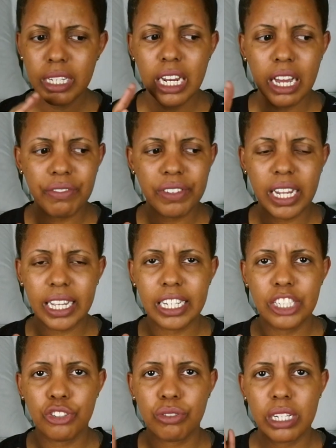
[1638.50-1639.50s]
and I feel
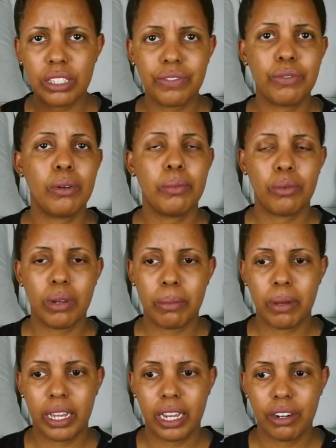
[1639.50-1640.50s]
like it transformed the
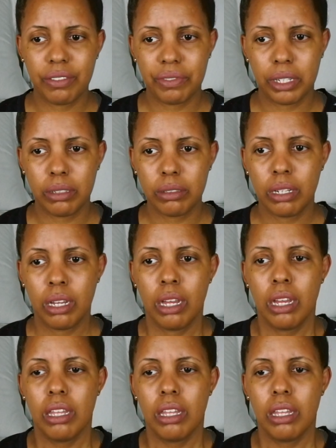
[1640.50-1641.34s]
way my hair felt.